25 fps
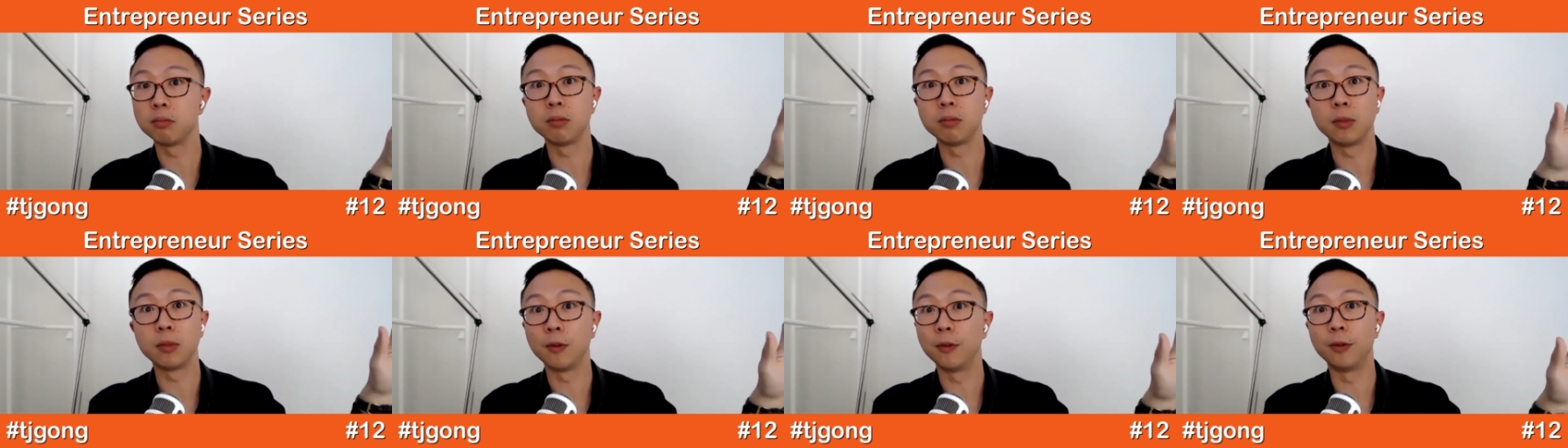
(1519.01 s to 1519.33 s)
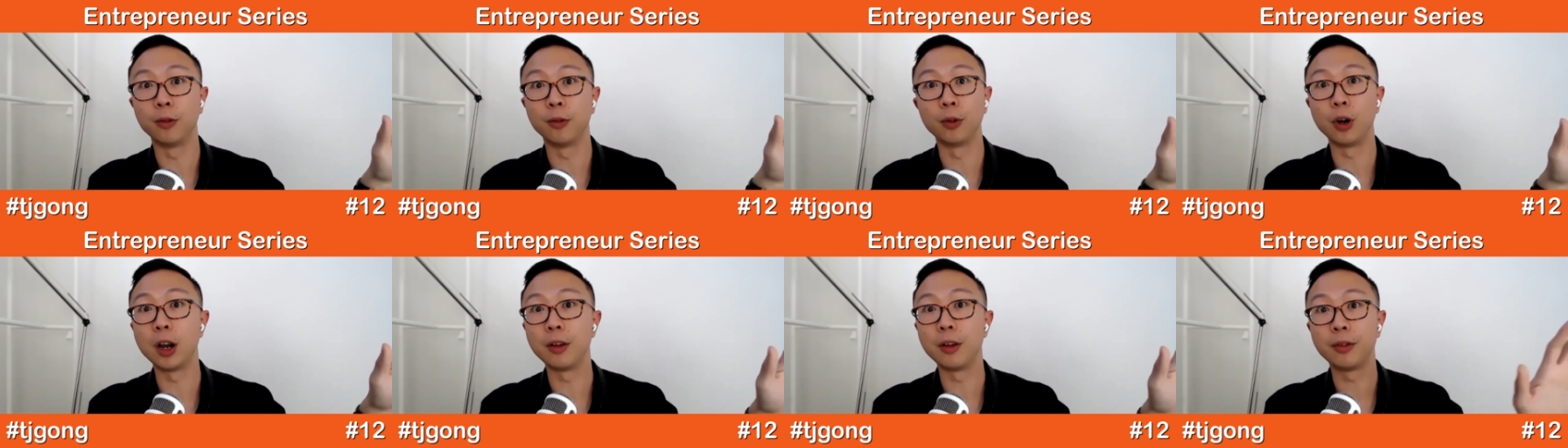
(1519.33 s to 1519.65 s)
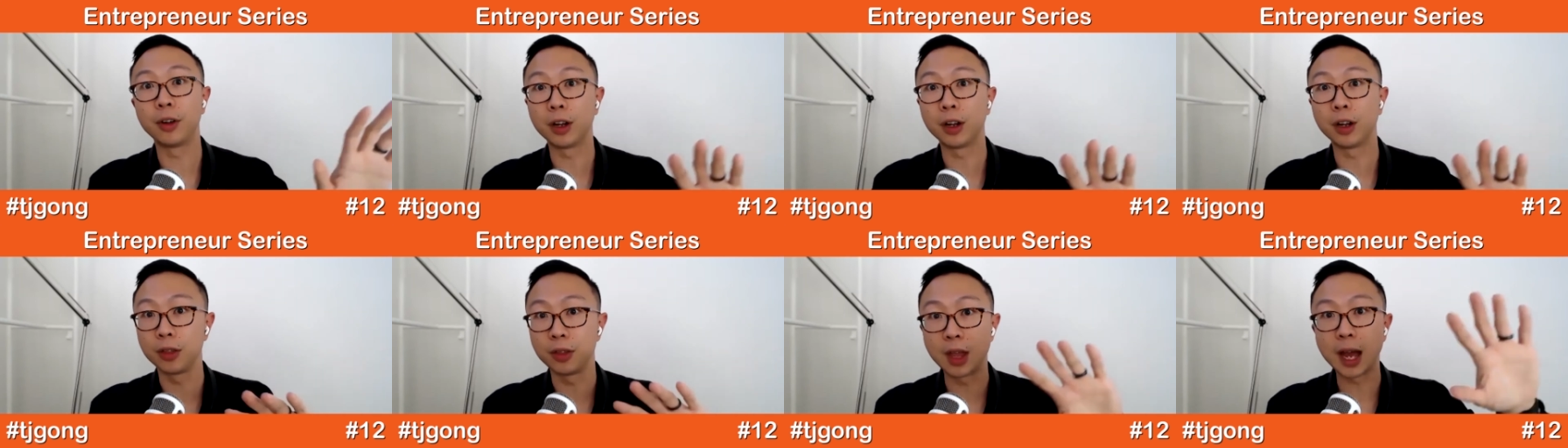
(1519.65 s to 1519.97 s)

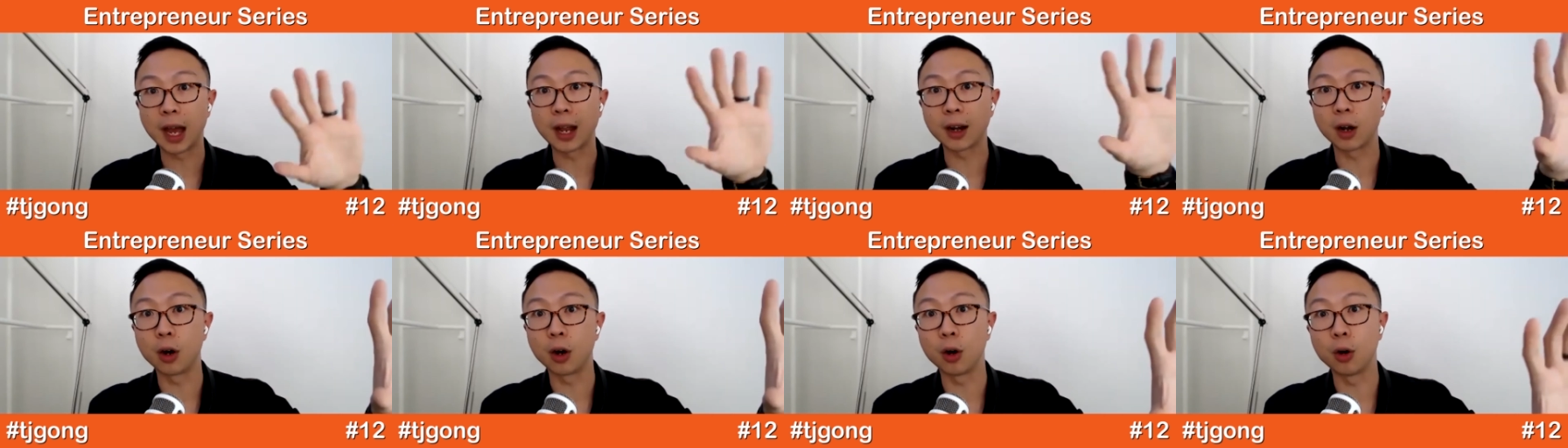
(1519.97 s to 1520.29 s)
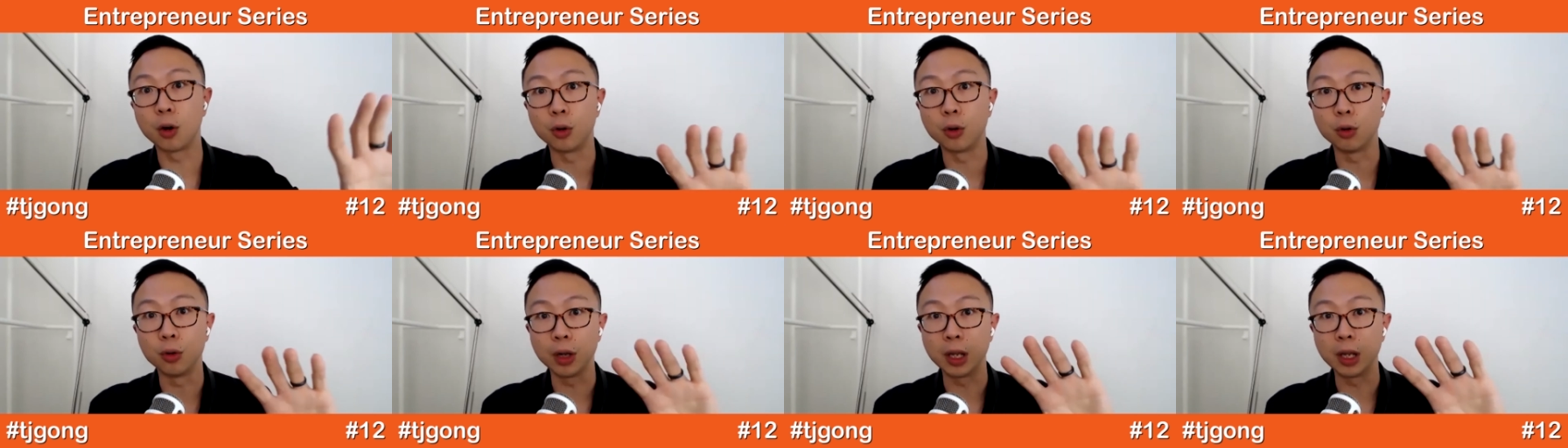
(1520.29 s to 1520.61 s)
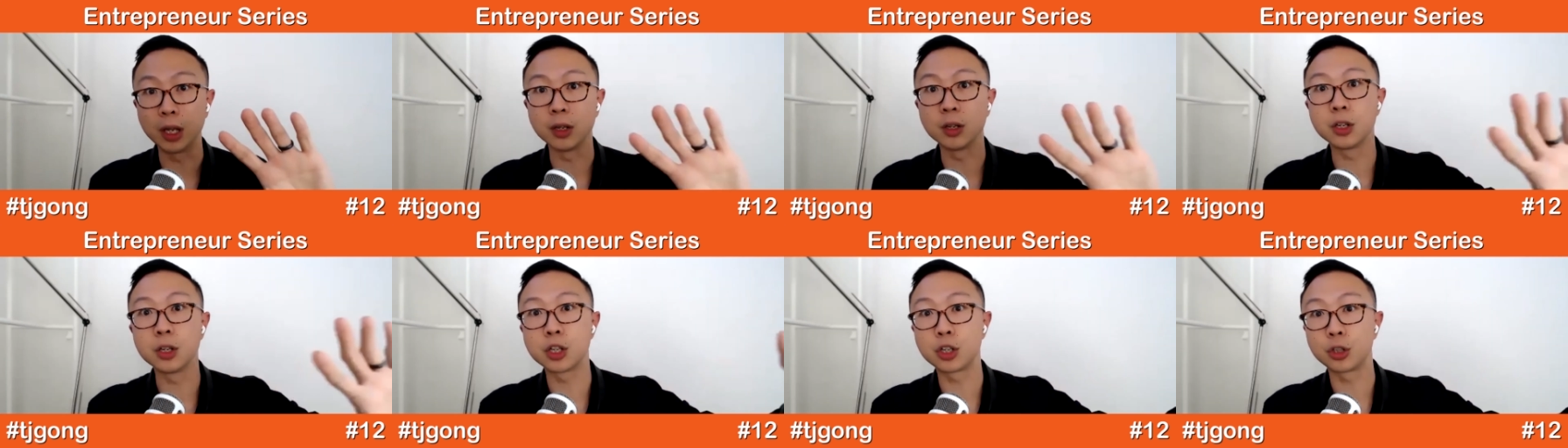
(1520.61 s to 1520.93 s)
forever that whole
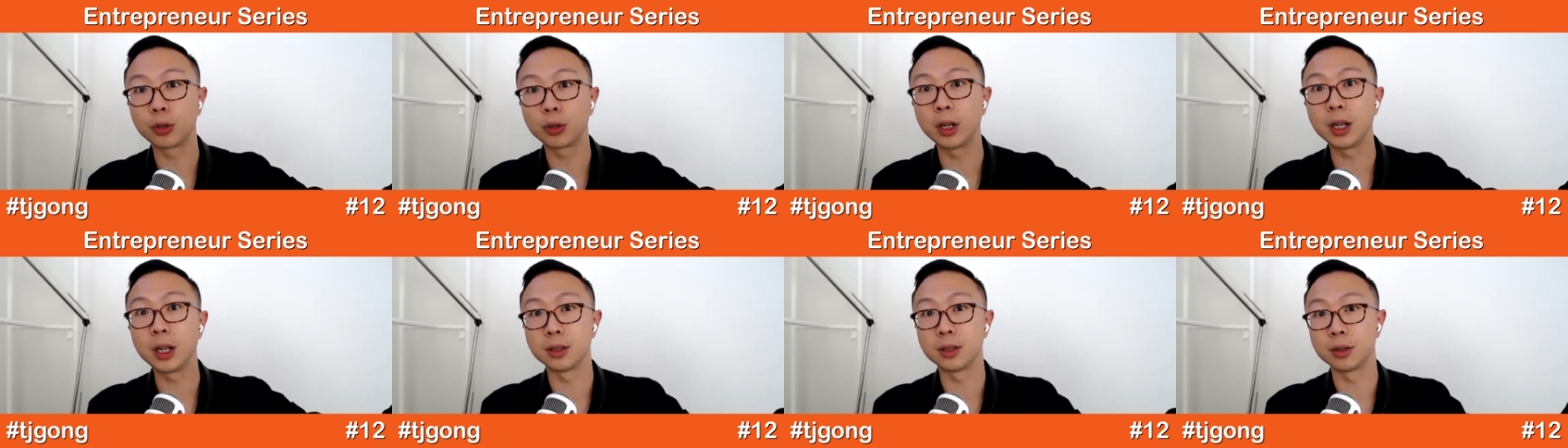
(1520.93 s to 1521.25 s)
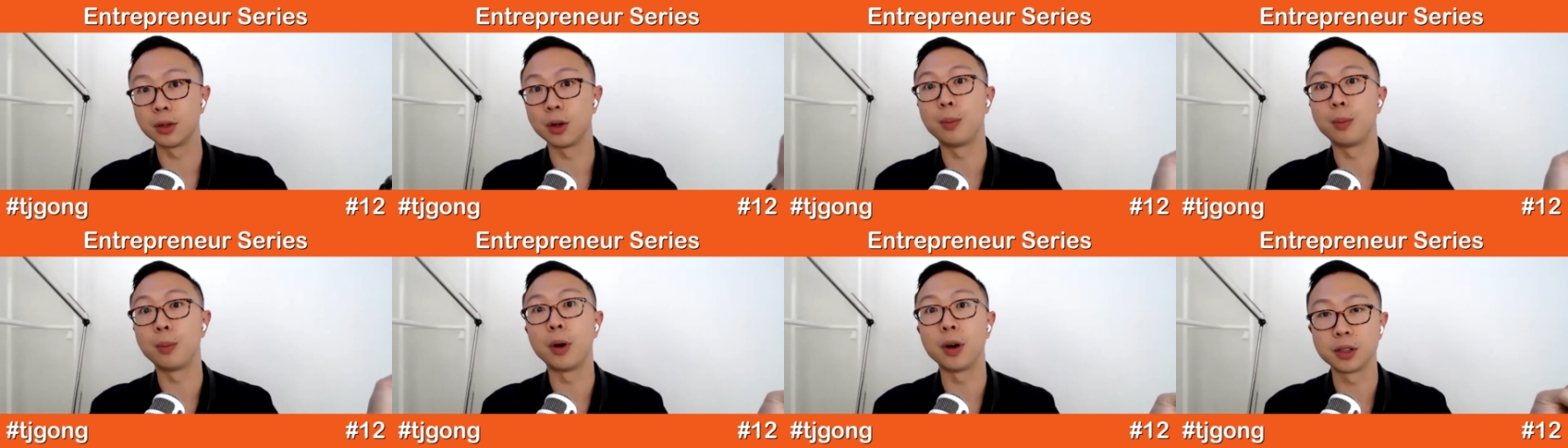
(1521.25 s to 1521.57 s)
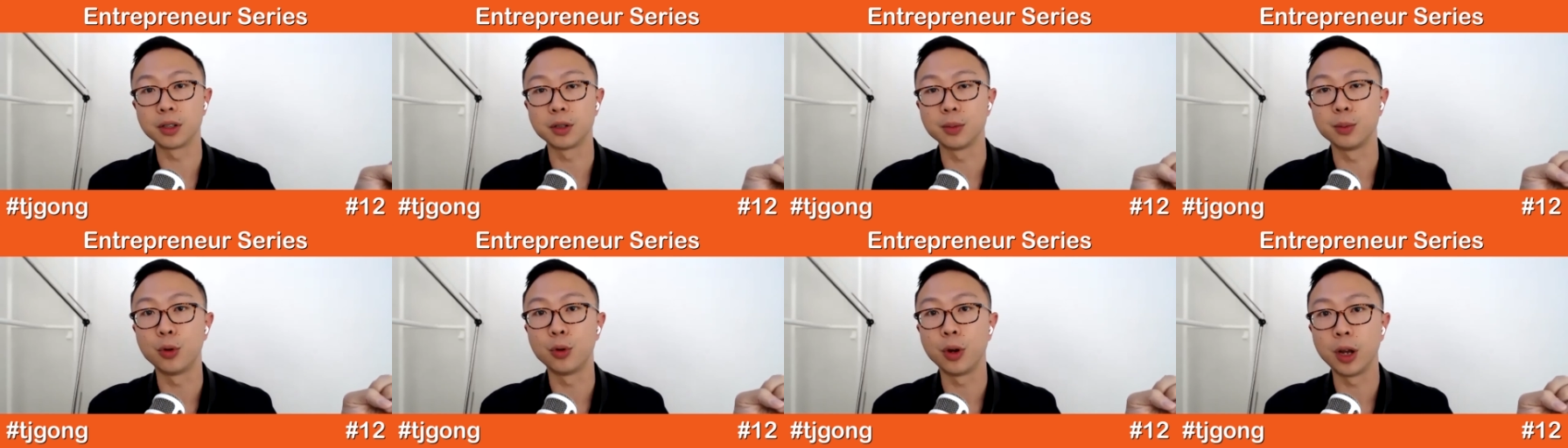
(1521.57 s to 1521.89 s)
industry is not
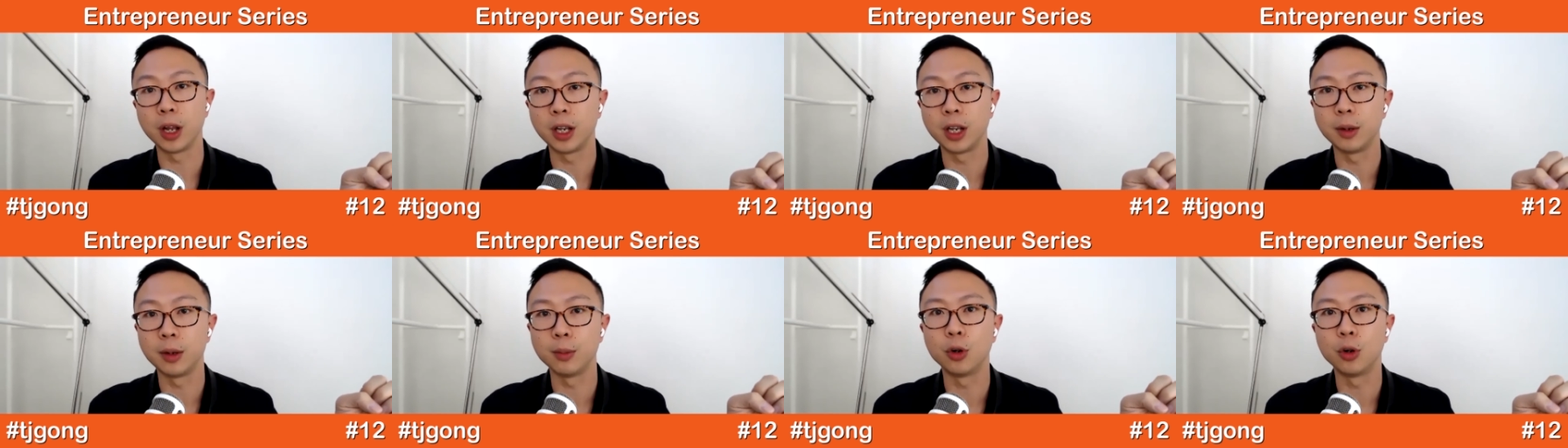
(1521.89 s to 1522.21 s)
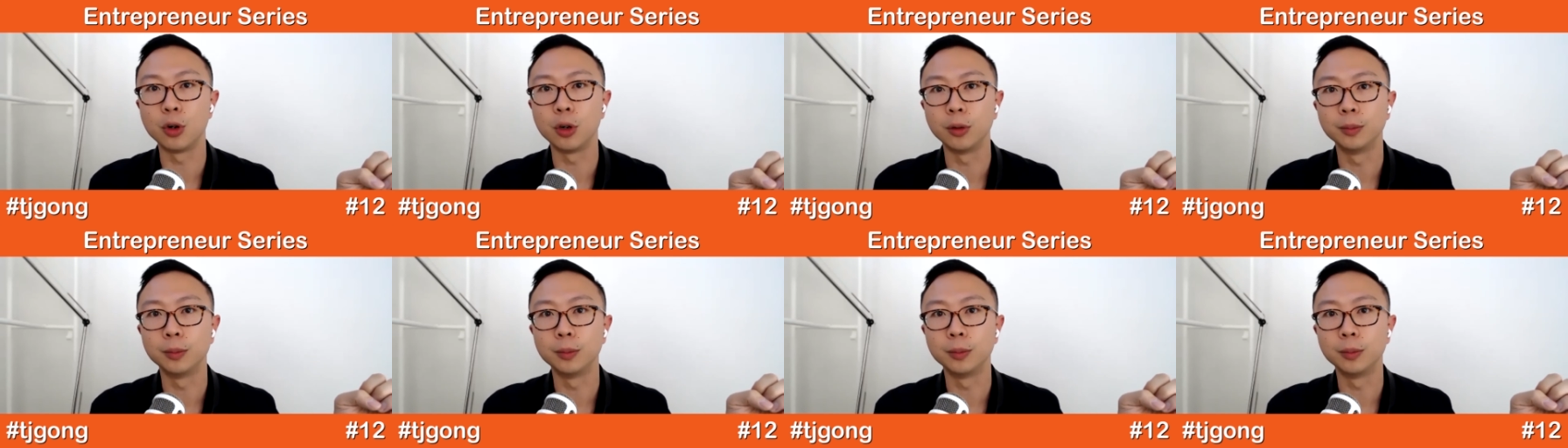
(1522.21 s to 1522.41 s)
possible anymore.